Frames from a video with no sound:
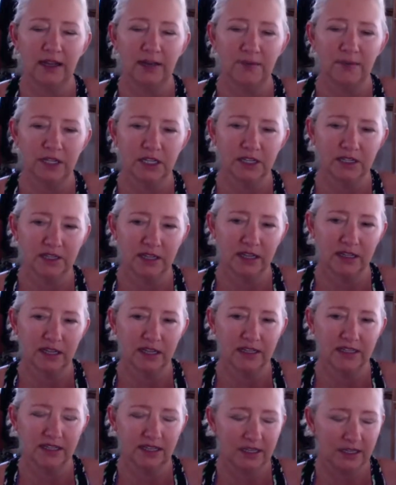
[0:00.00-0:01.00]
Because I
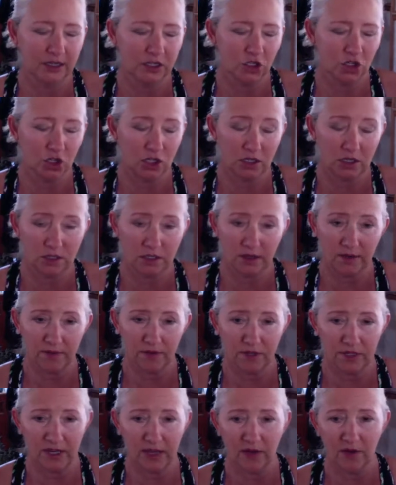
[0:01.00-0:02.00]
like to eat cheese
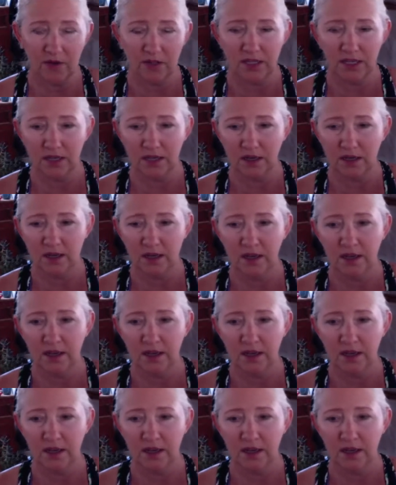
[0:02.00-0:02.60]
every now and then.